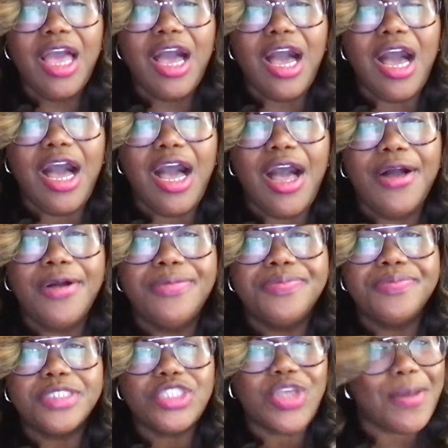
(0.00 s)

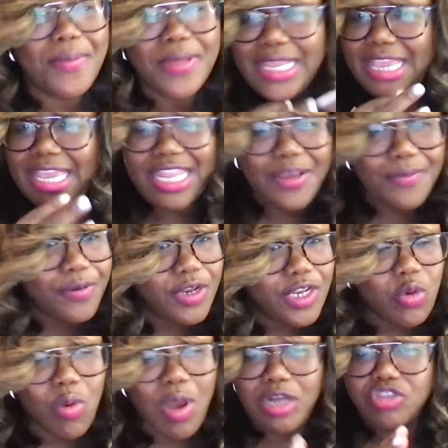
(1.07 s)
Um, so I've been eating
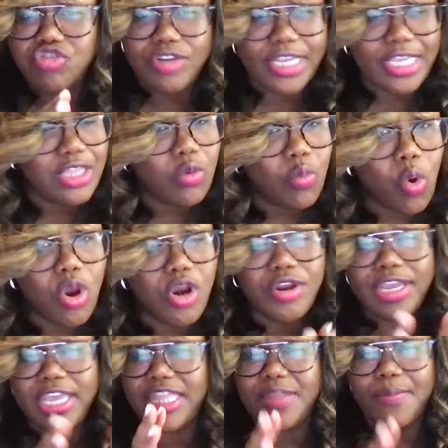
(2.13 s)
pretty well, drinking the
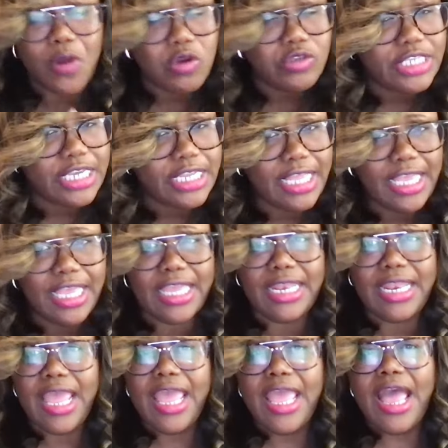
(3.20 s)
water, getting the protein in.